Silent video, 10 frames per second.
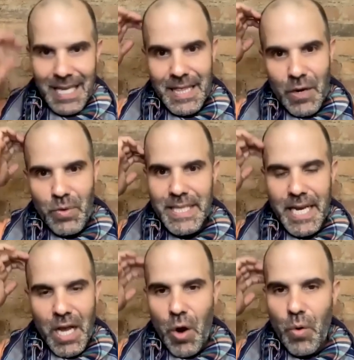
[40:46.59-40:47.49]
there was
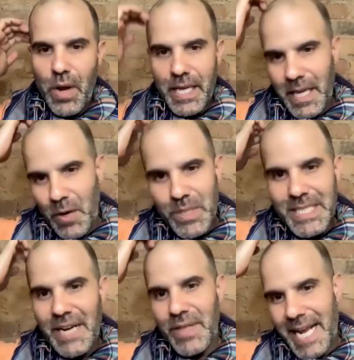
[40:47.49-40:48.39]
like oh it
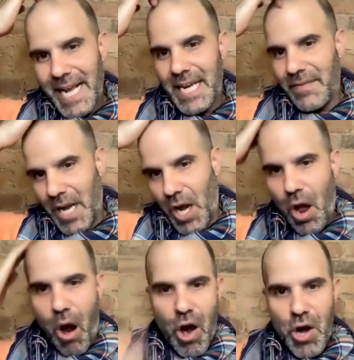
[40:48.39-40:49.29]
was never like kind of like a
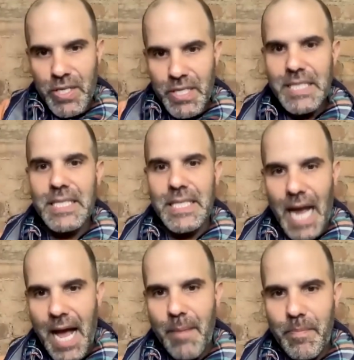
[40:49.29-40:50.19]
hard
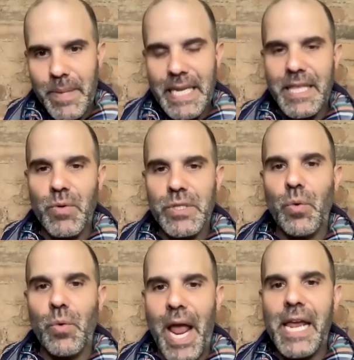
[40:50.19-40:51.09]
stop but there was a
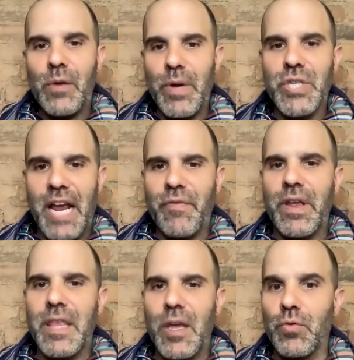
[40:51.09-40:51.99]
way in which
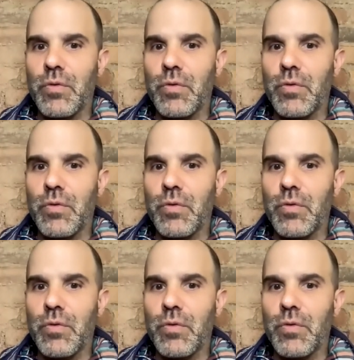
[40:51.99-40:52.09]
everything